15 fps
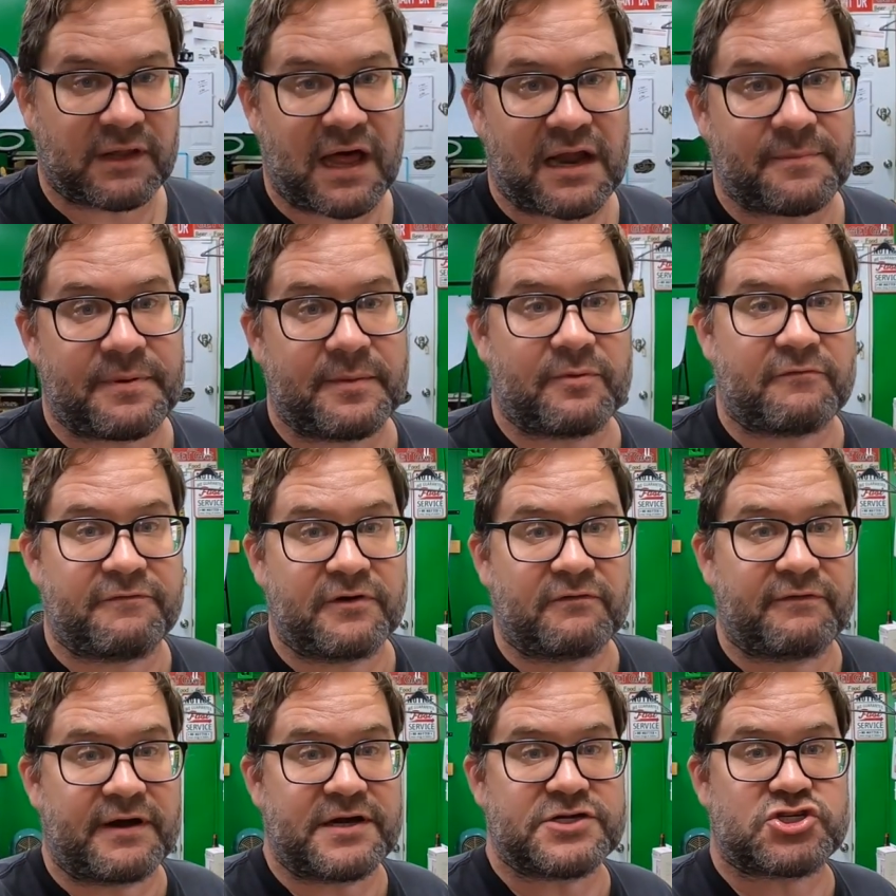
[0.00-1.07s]
a lot of people feel
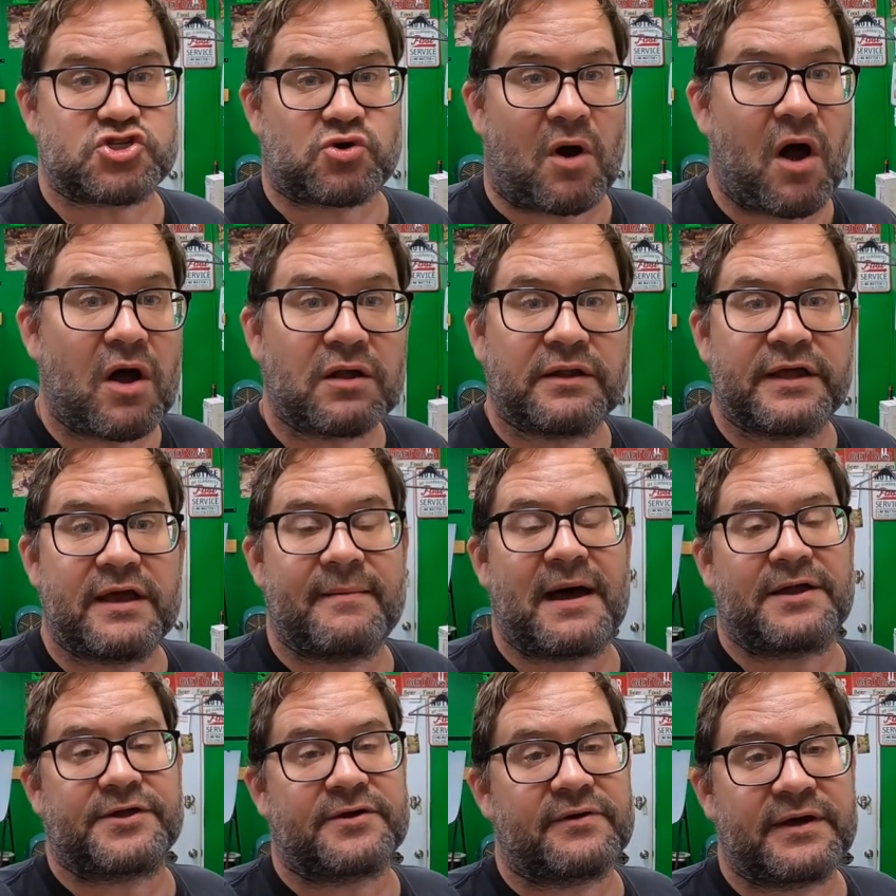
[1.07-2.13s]
very strongly
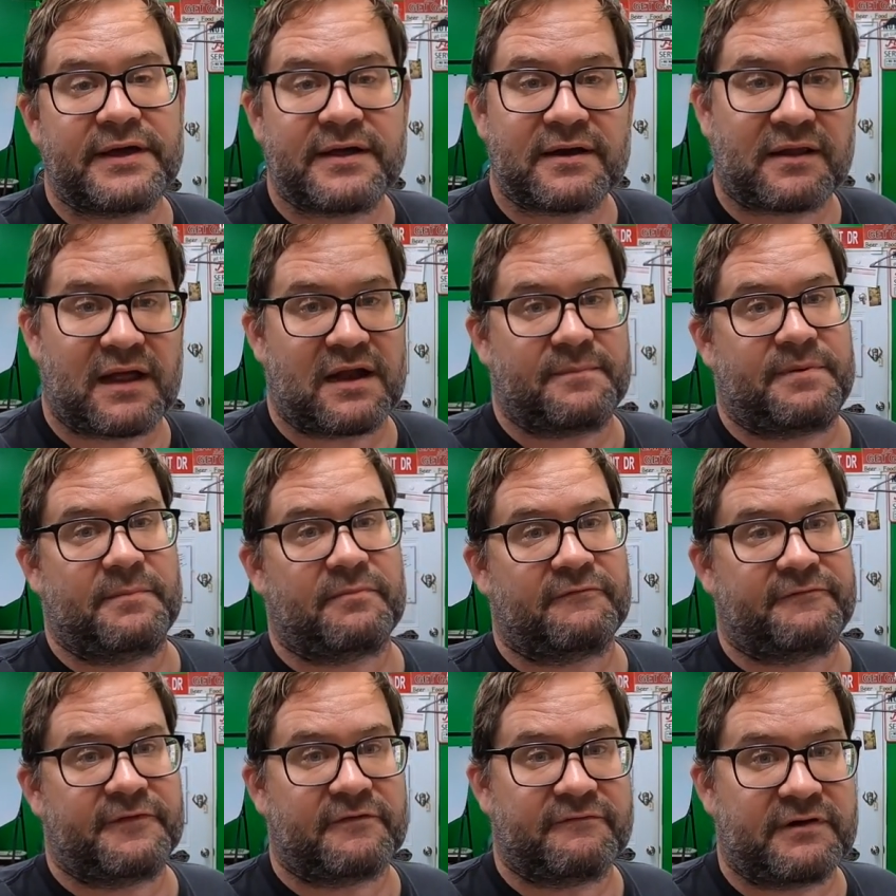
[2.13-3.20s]
about doing it, and a lot of people
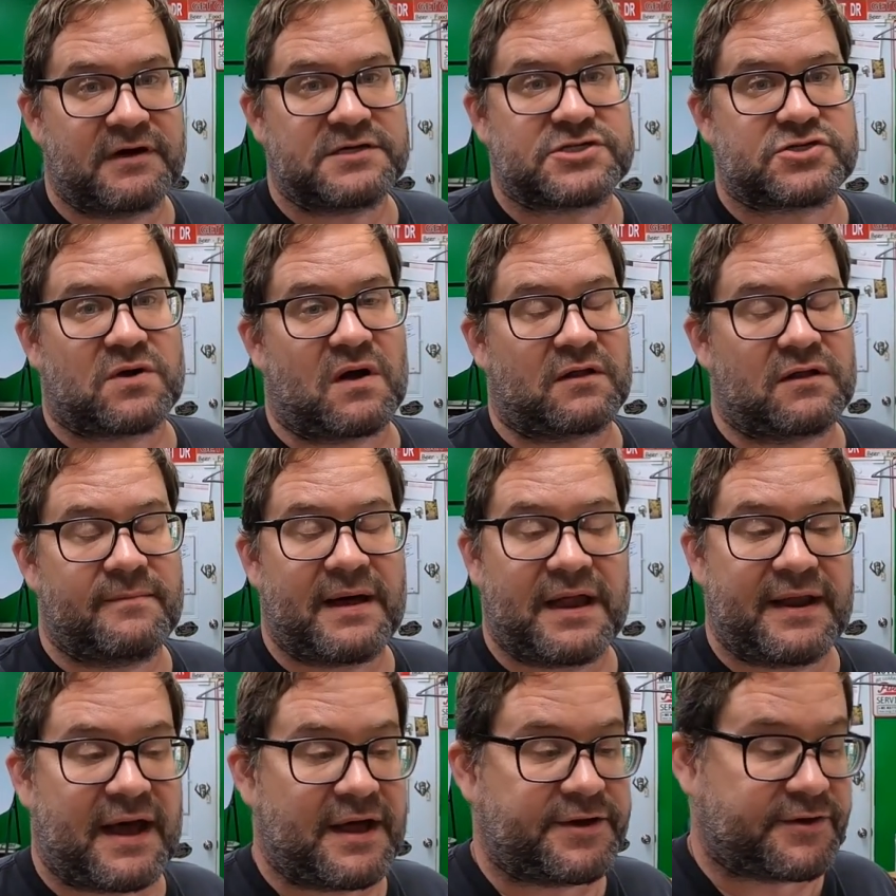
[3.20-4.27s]
feel very strongly
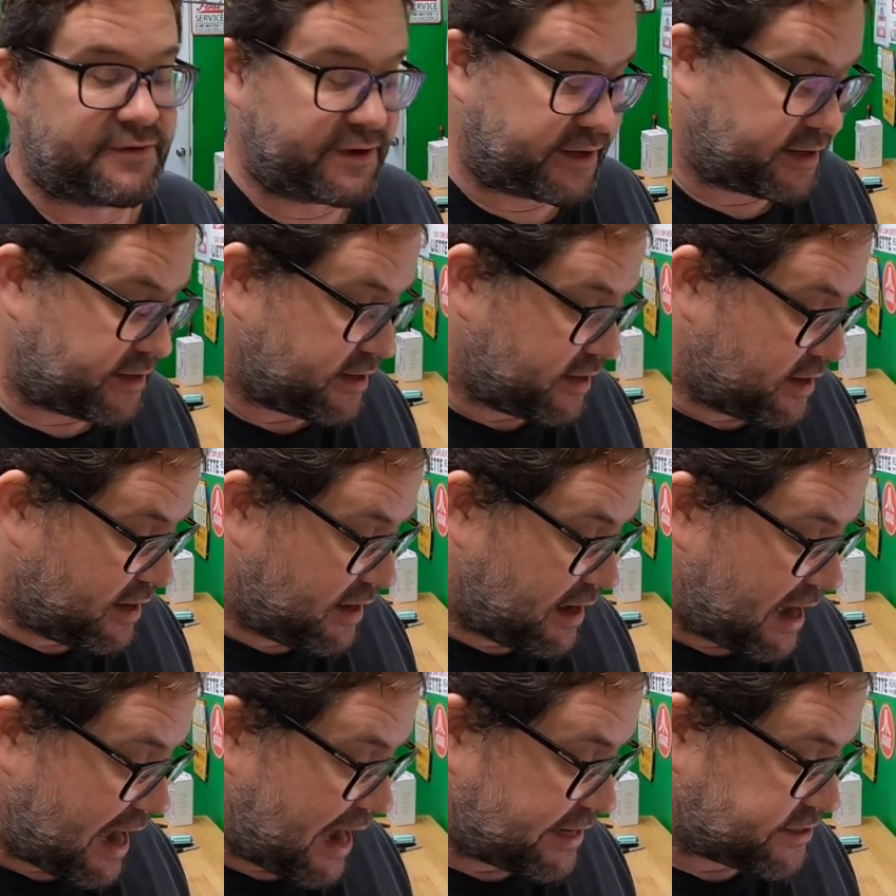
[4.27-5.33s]
about not doing it.
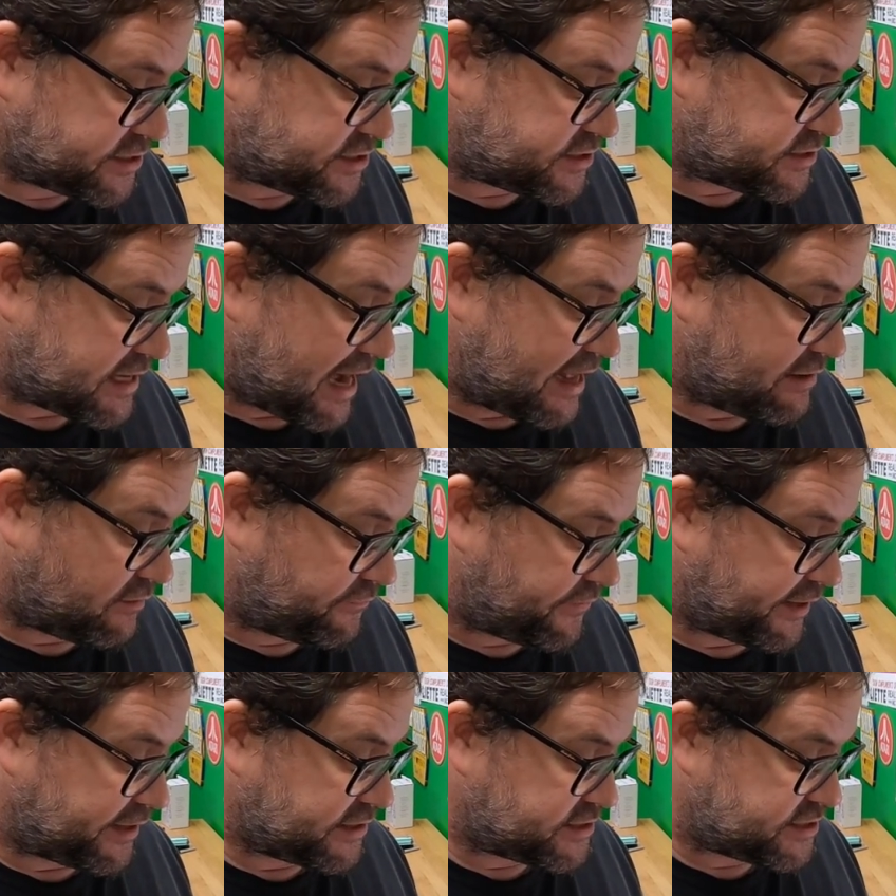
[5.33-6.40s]
I just, I don't
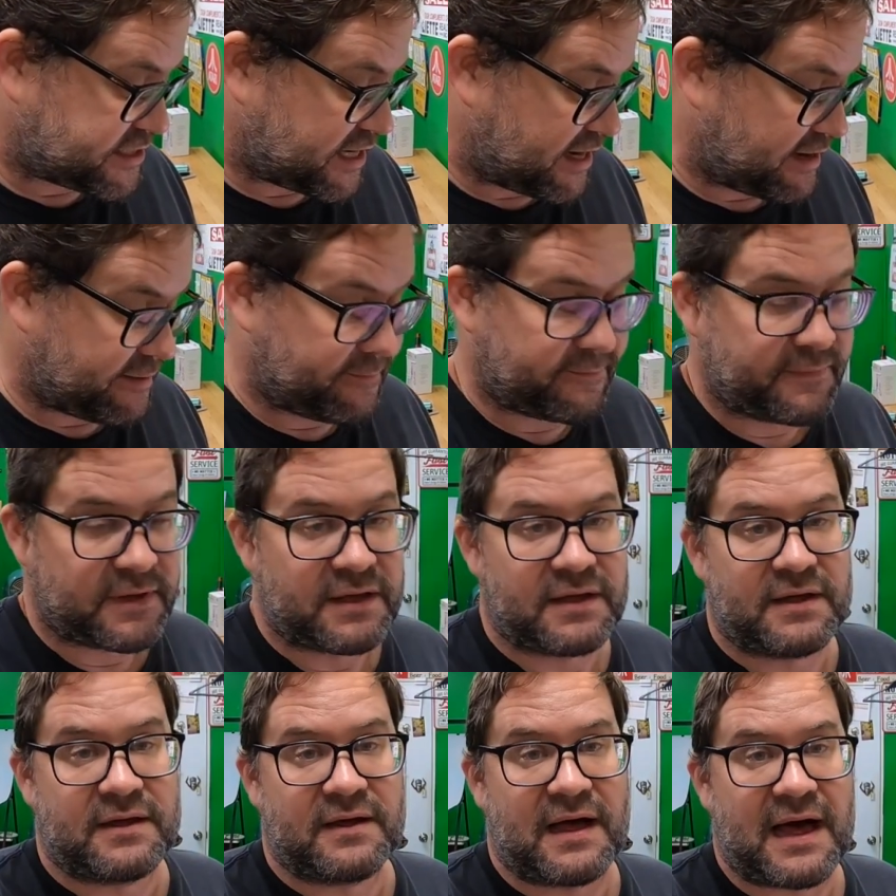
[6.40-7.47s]
think it's, uh,
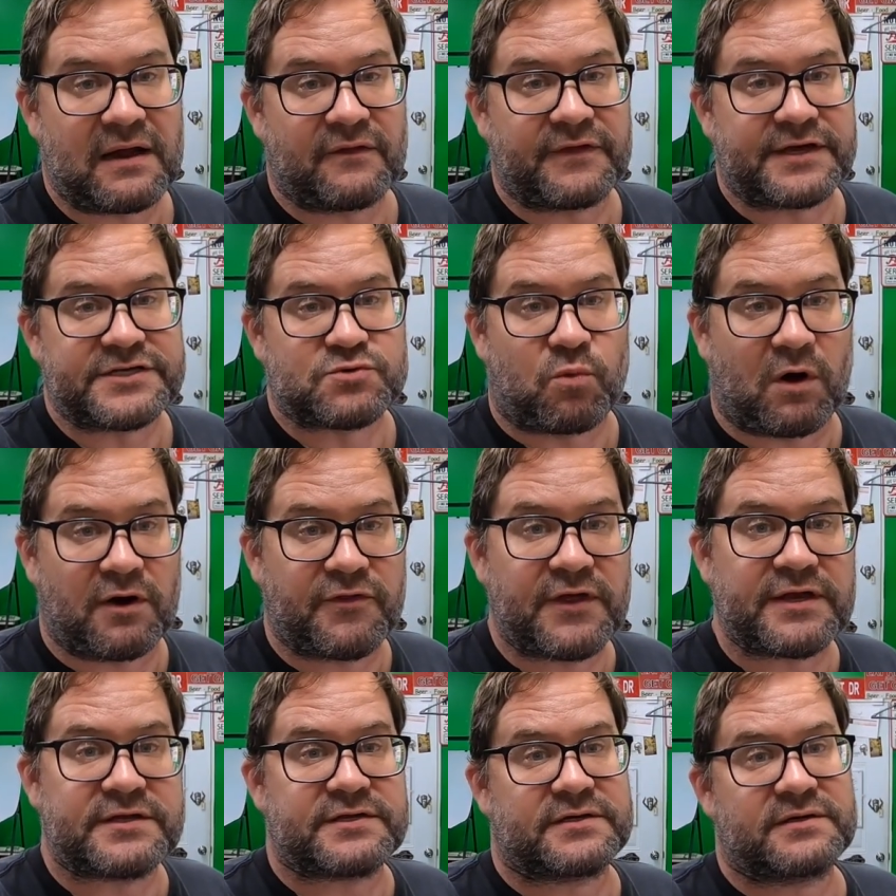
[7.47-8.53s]
I don't think it's worth
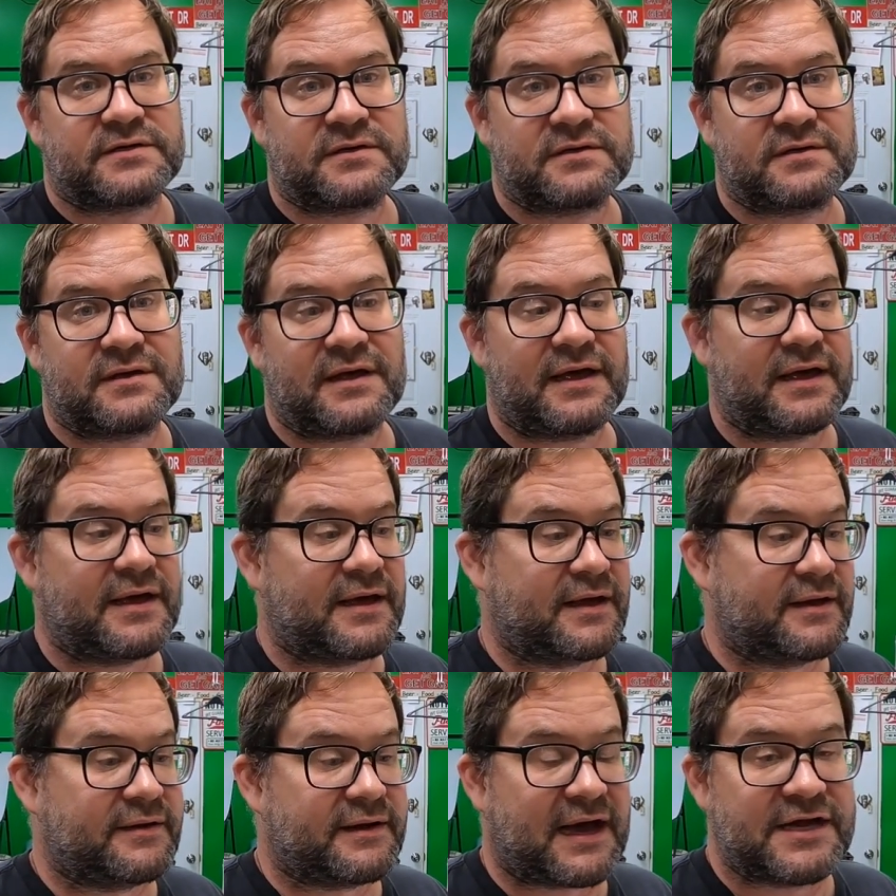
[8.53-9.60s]
it,
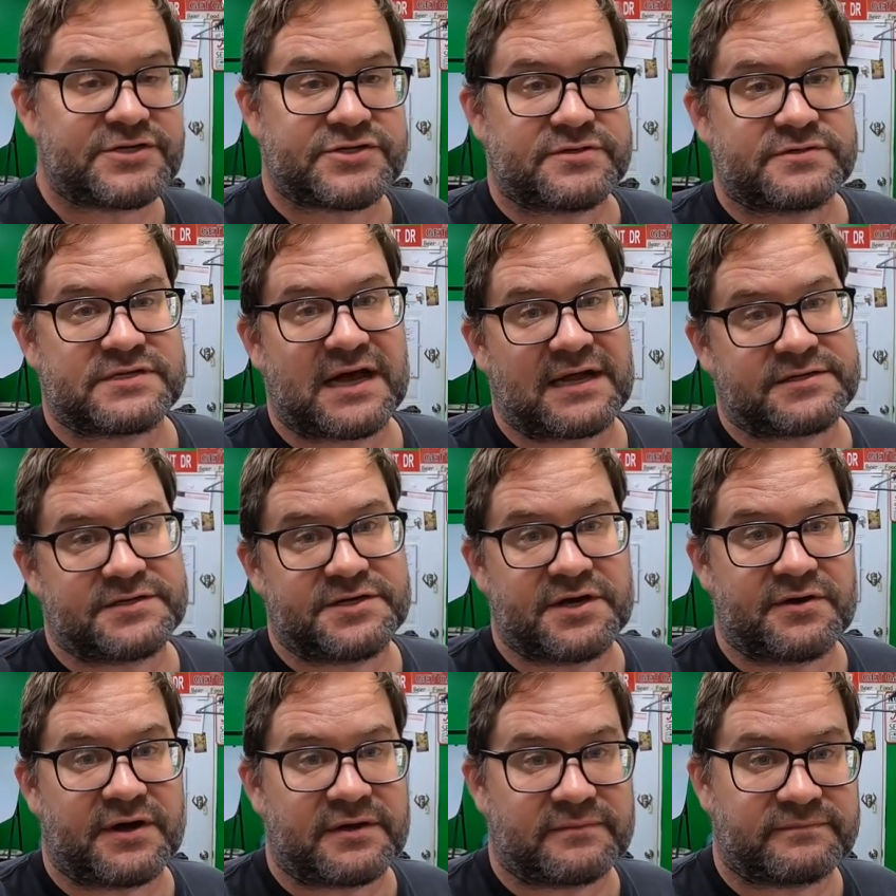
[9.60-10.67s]
and I choose not to
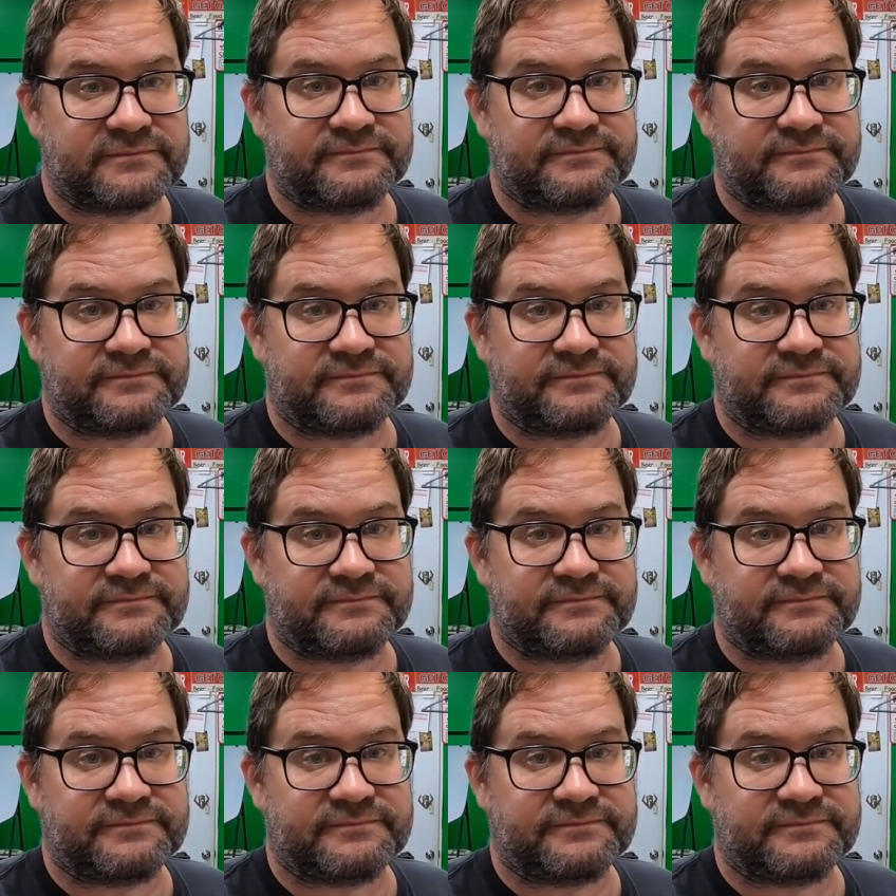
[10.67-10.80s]
do it.